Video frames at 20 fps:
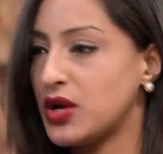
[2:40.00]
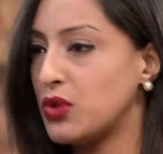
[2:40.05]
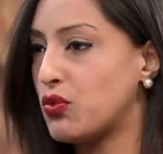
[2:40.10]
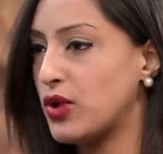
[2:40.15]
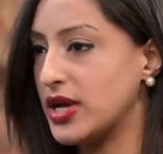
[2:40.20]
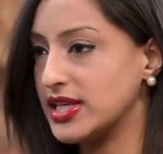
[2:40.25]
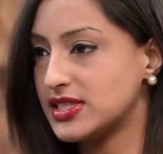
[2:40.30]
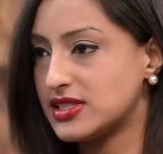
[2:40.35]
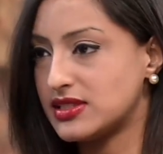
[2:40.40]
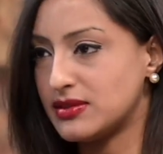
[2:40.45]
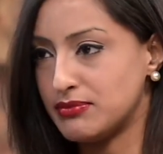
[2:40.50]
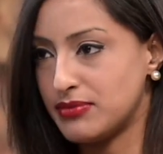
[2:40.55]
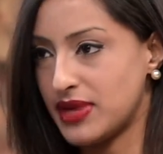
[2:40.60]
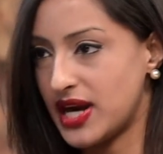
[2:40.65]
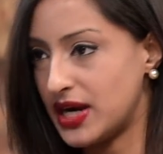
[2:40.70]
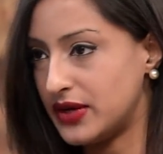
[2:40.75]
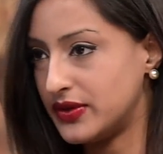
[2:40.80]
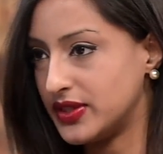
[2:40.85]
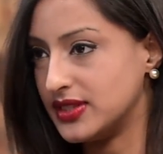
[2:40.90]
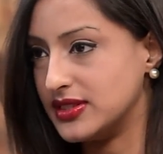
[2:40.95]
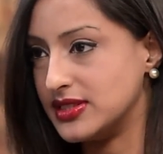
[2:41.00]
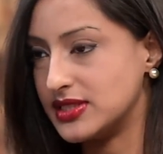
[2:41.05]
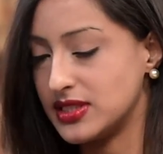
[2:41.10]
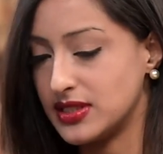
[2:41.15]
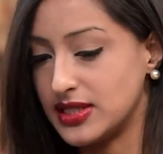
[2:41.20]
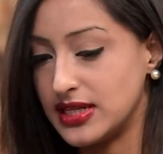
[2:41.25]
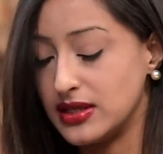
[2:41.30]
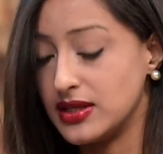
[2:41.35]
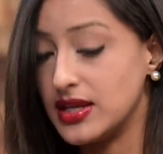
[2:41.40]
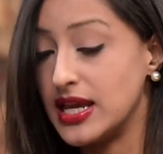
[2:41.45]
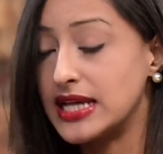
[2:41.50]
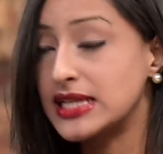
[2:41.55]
my Western barriers and I